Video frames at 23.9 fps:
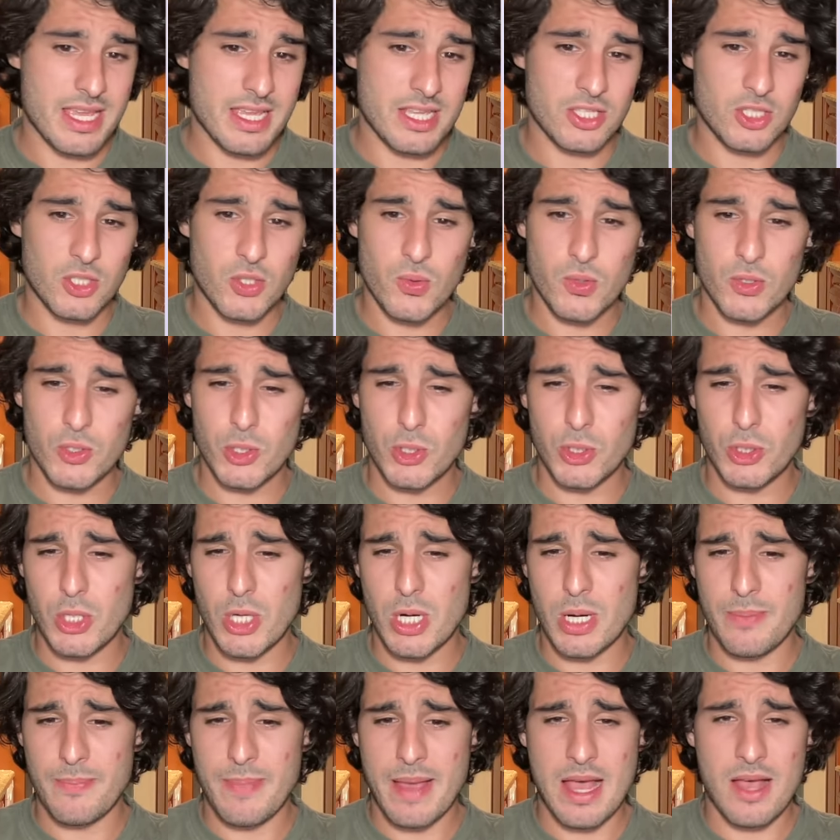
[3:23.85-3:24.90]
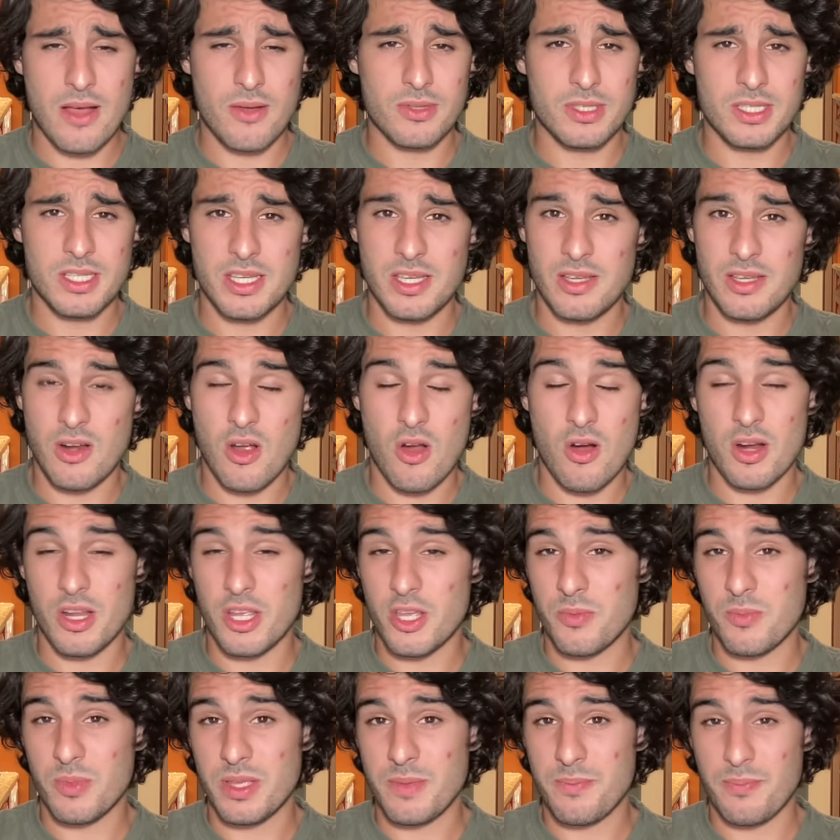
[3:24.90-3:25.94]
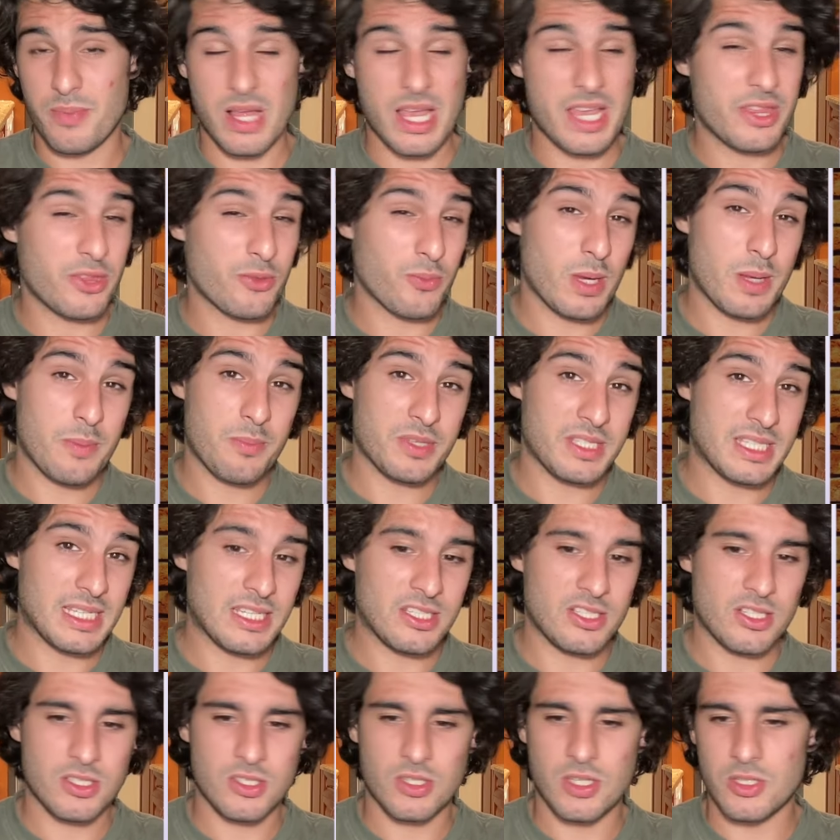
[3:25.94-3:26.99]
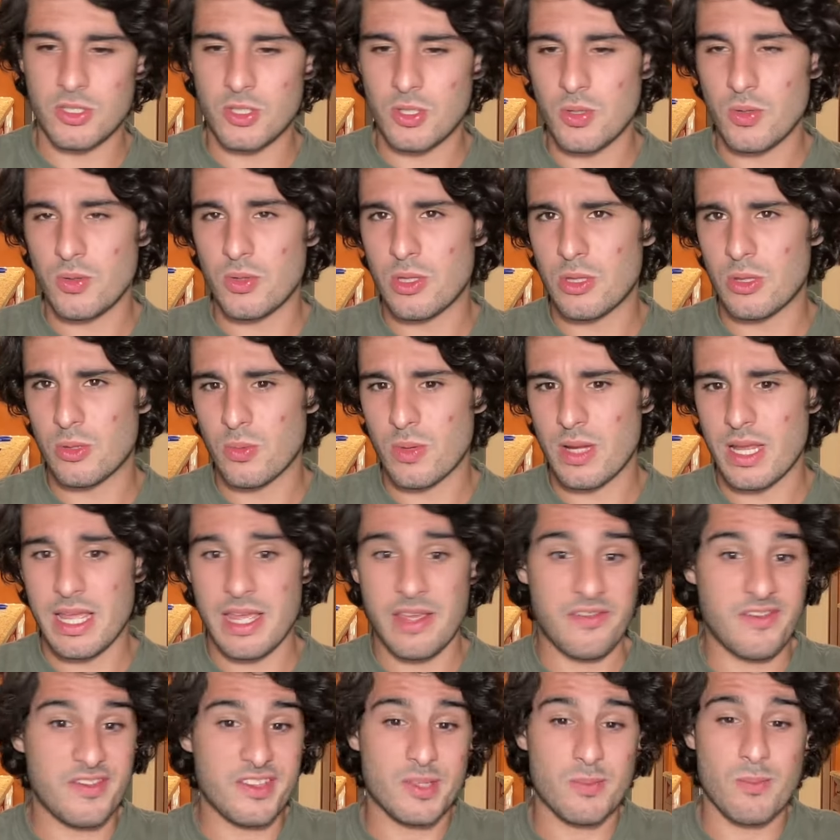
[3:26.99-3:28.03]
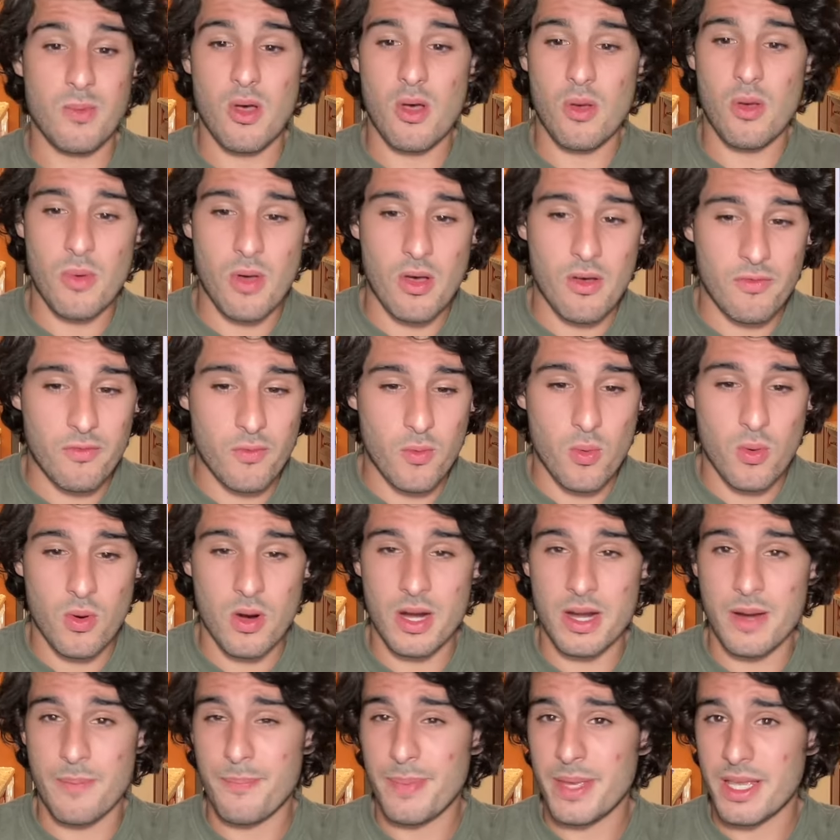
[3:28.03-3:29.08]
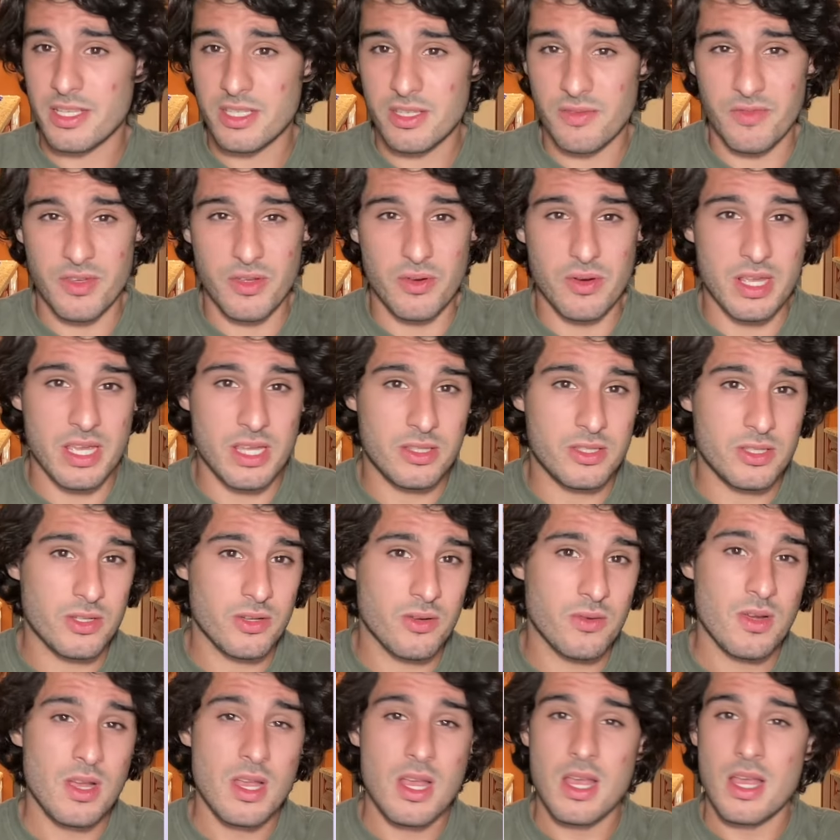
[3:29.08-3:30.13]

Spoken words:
He's 230 pounds. He can arguably play three positions, the two, the three, even small ball four in a pinch if you need to.